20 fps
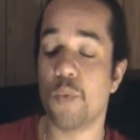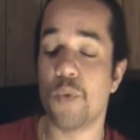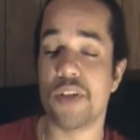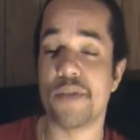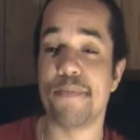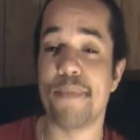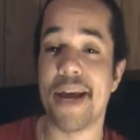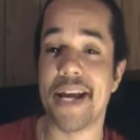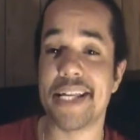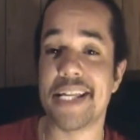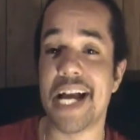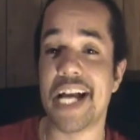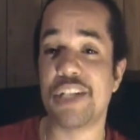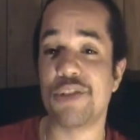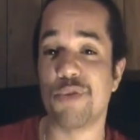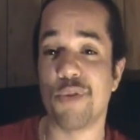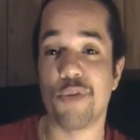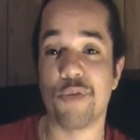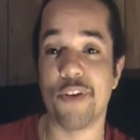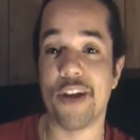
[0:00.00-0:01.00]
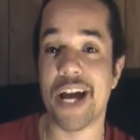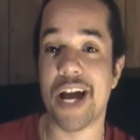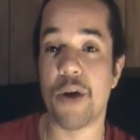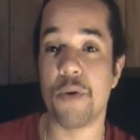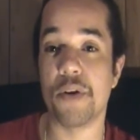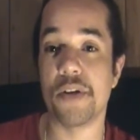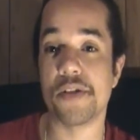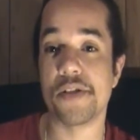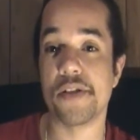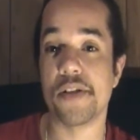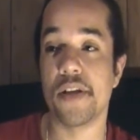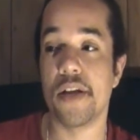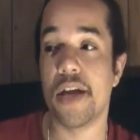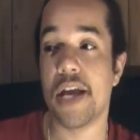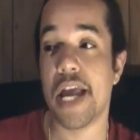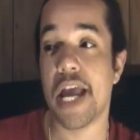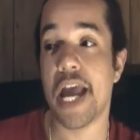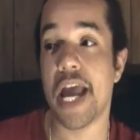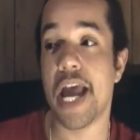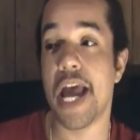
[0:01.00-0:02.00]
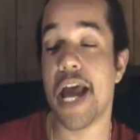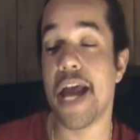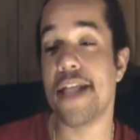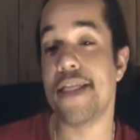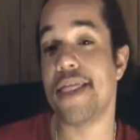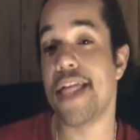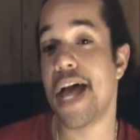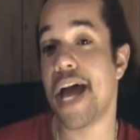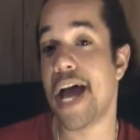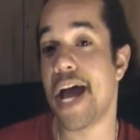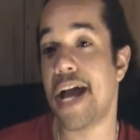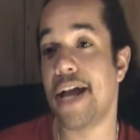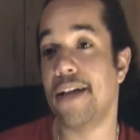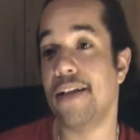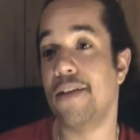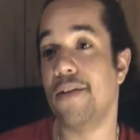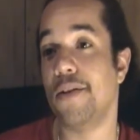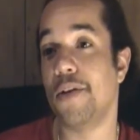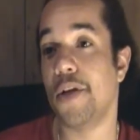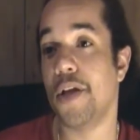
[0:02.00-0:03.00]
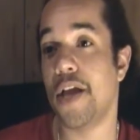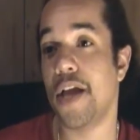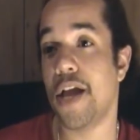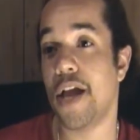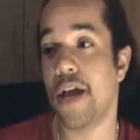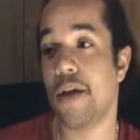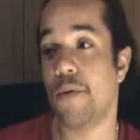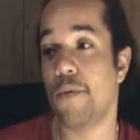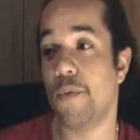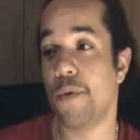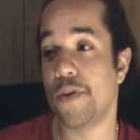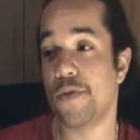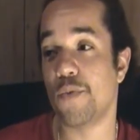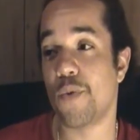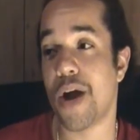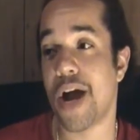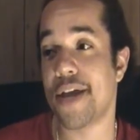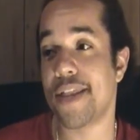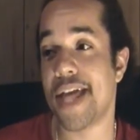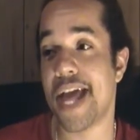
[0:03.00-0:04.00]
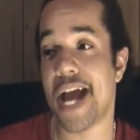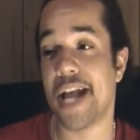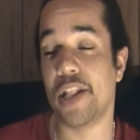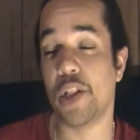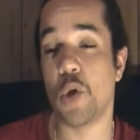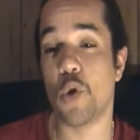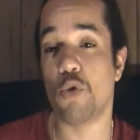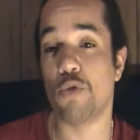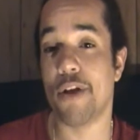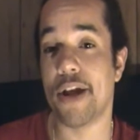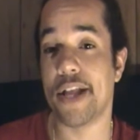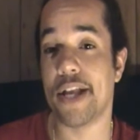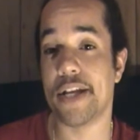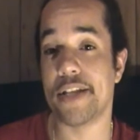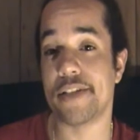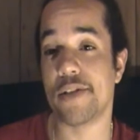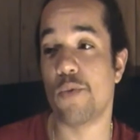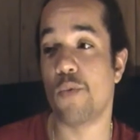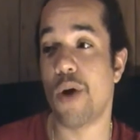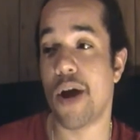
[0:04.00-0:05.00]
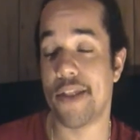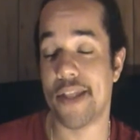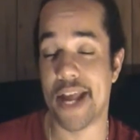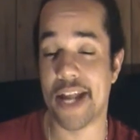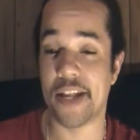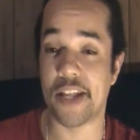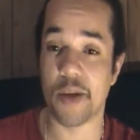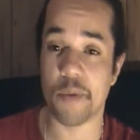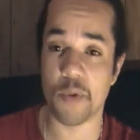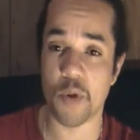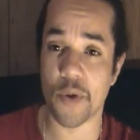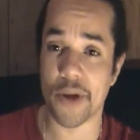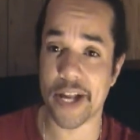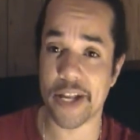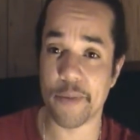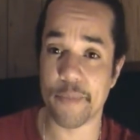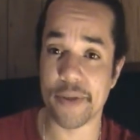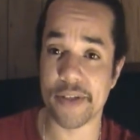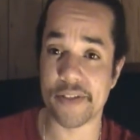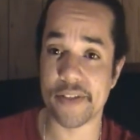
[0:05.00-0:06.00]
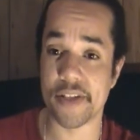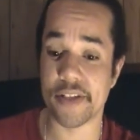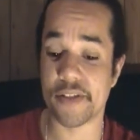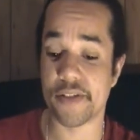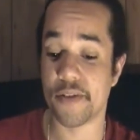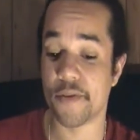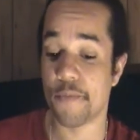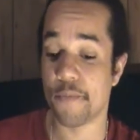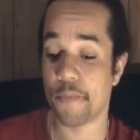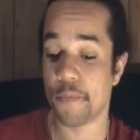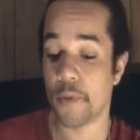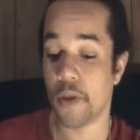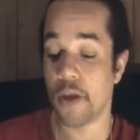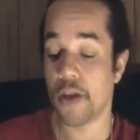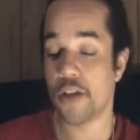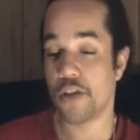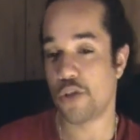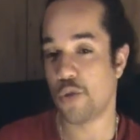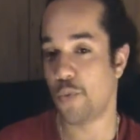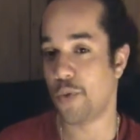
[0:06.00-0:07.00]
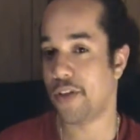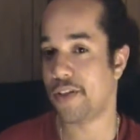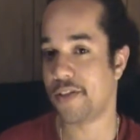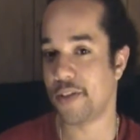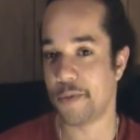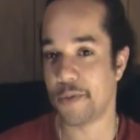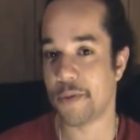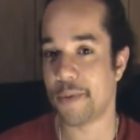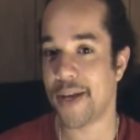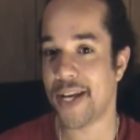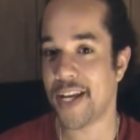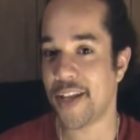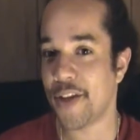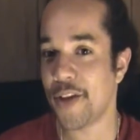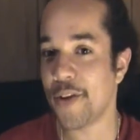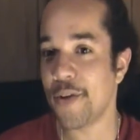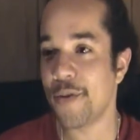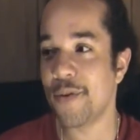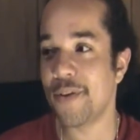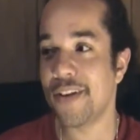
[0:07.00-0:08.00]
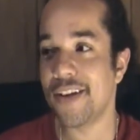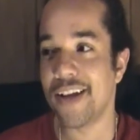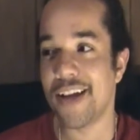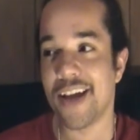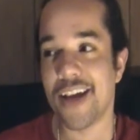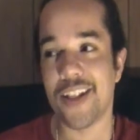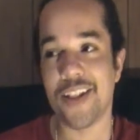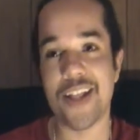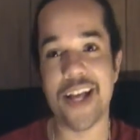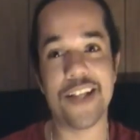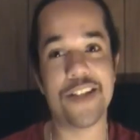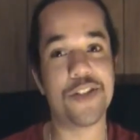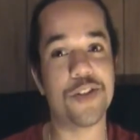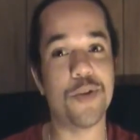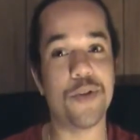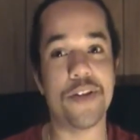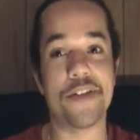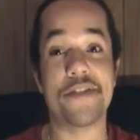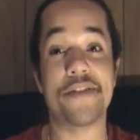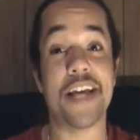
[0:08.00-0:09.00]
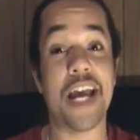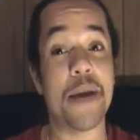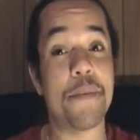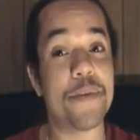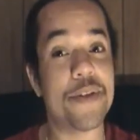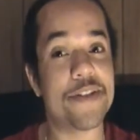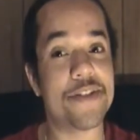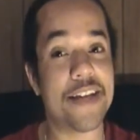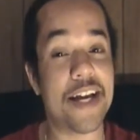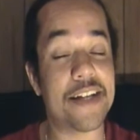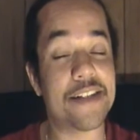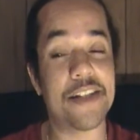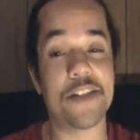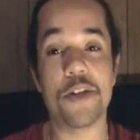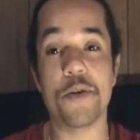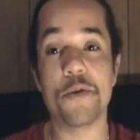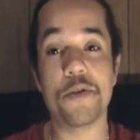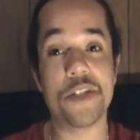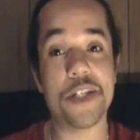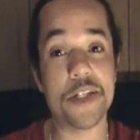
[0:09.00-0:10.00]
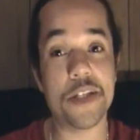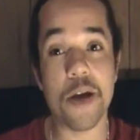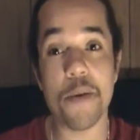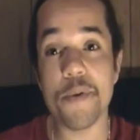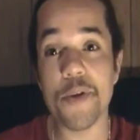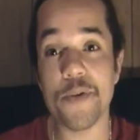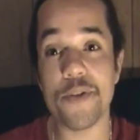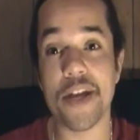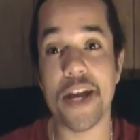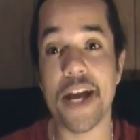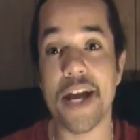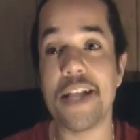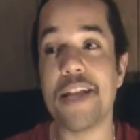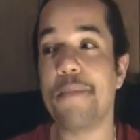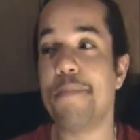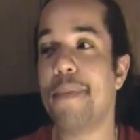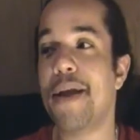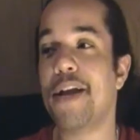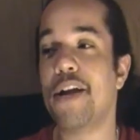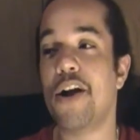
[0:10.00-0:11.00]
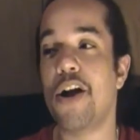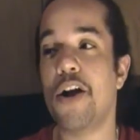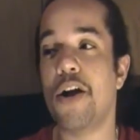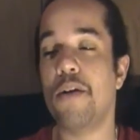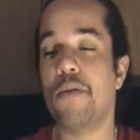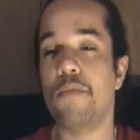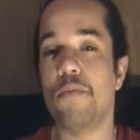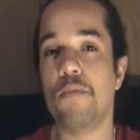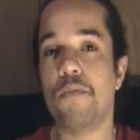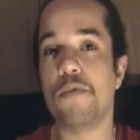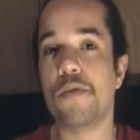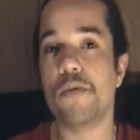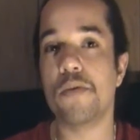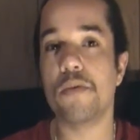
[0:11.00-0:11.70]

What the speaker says: was make Nitro 3 hours. And that is why they had low ratings and why they ended up going out of business. So what does WWE do? Let's do the same mistakes that WCW did and make our